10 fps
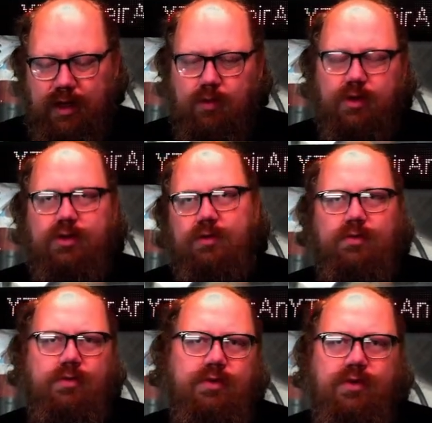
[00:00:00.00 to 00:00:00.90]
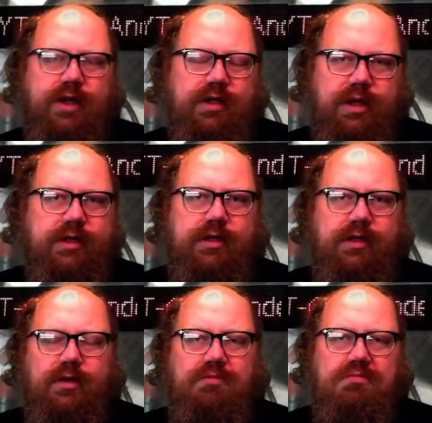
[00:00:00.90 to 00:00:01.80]
BIOS password off of
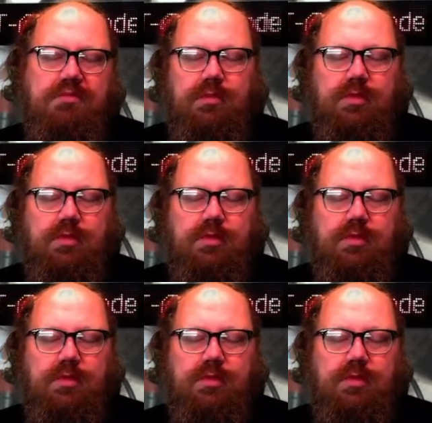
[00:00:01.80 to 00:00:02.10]
this one.